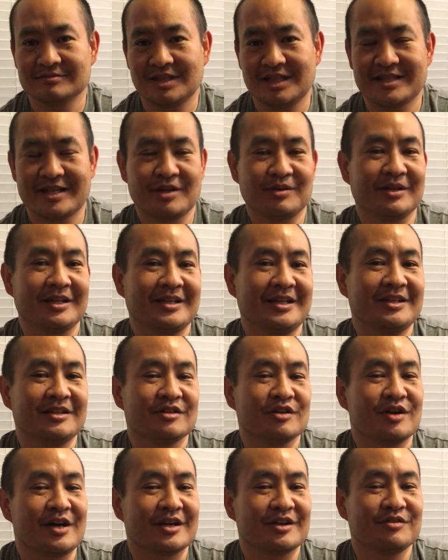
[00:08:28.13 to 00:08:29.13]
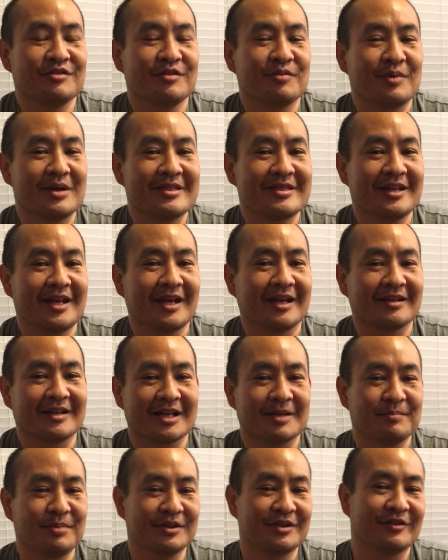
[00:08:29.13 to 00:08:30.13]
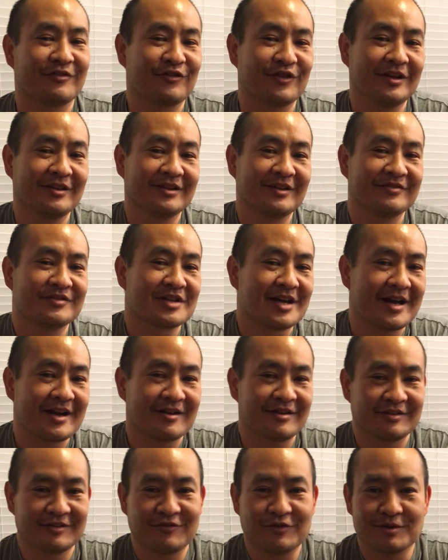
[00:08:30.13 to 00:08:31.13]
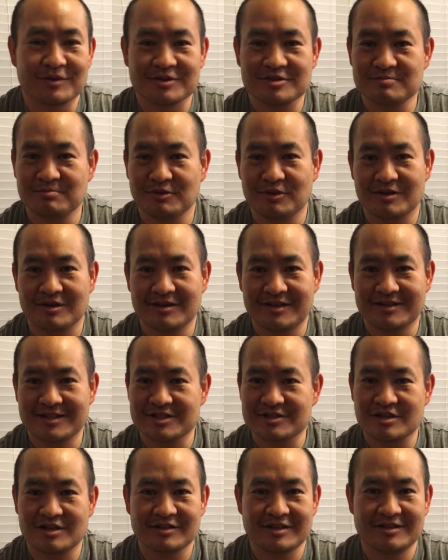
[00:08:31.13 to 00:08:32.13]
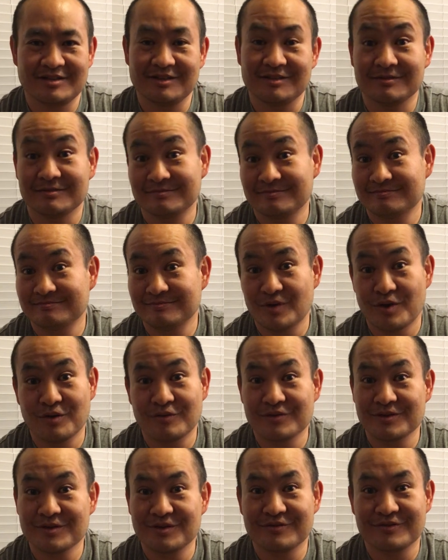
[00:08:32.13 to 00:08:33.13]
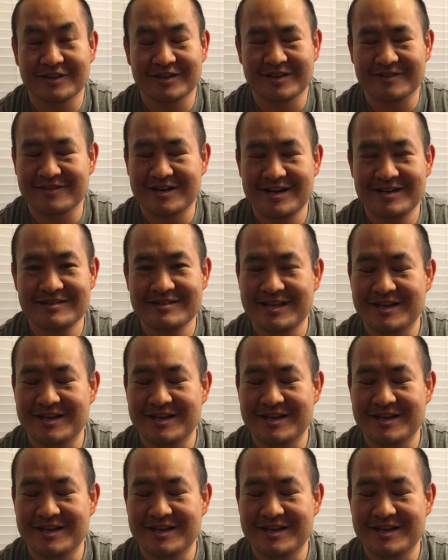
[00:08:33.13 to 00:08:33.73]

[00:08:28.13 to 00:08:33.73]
And they only need to know how to do the one thing, like put the front left tire on the Ford Explorer, and that's all they do, over and over again, right?